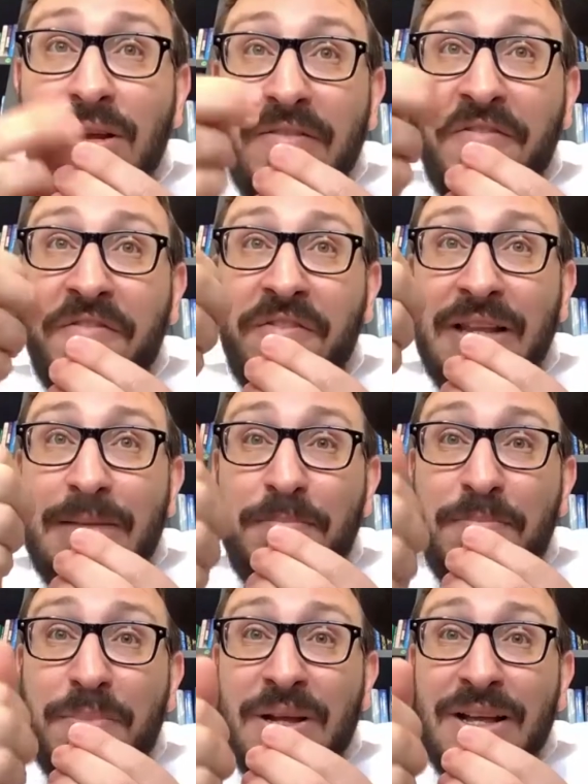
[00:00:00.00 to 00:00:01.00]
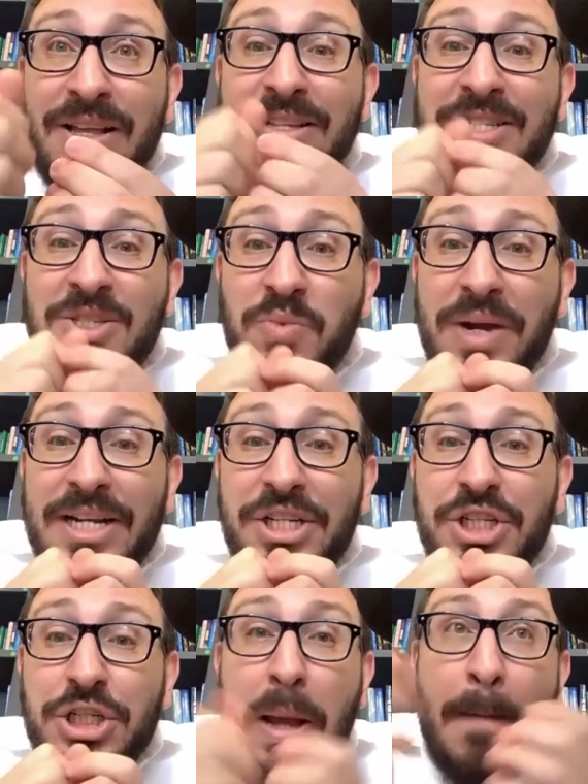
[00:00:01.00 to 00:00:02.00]
Flip the
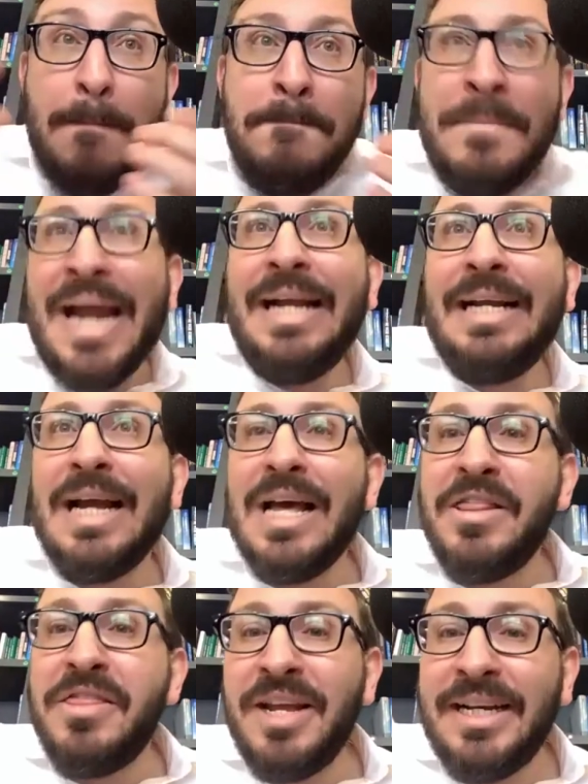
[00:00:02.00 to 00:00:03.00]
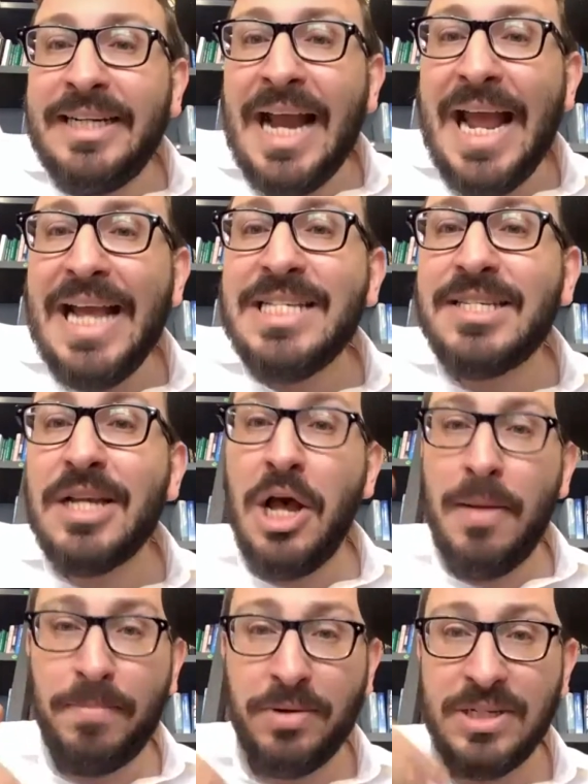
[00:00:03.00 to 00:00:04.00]
switch. Make the case.
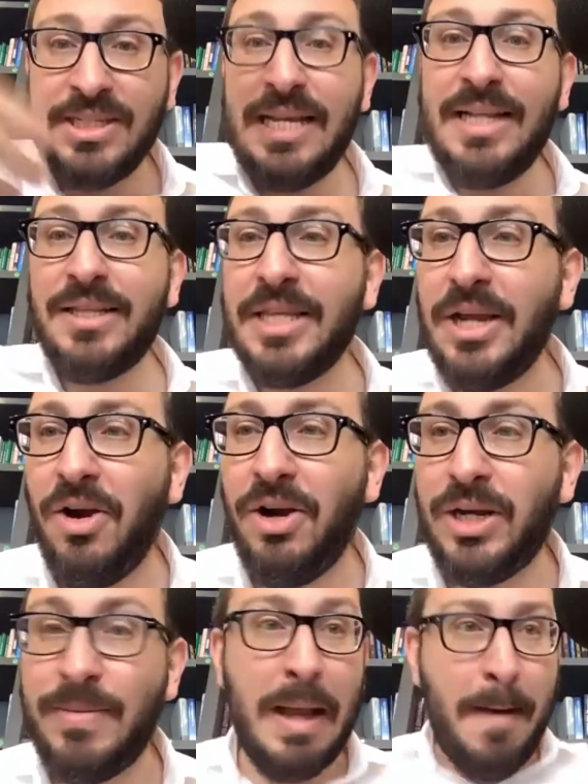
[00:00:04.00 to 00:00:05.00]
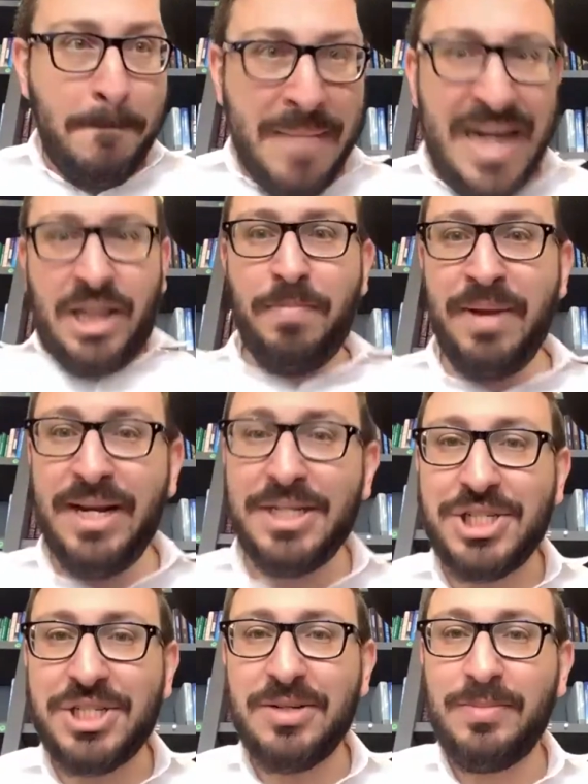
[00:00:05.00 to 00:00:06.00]
Present the argument. Make the
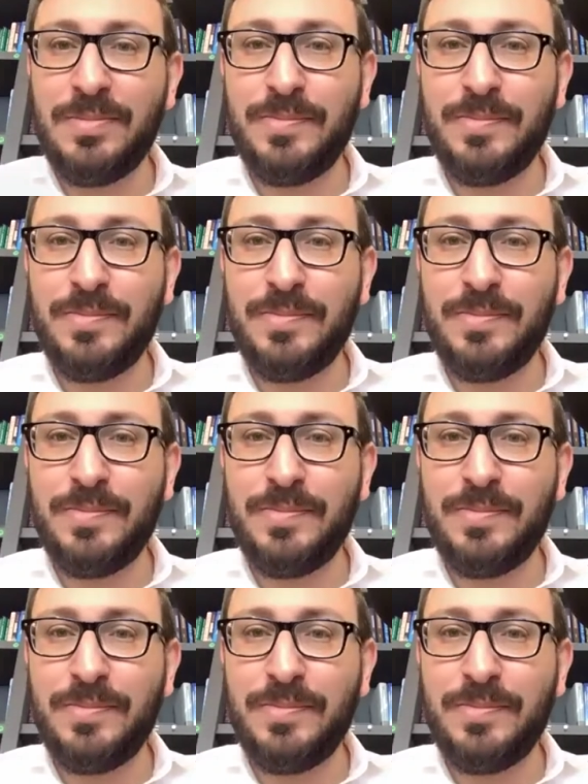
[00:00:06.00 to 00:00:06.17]
pitch.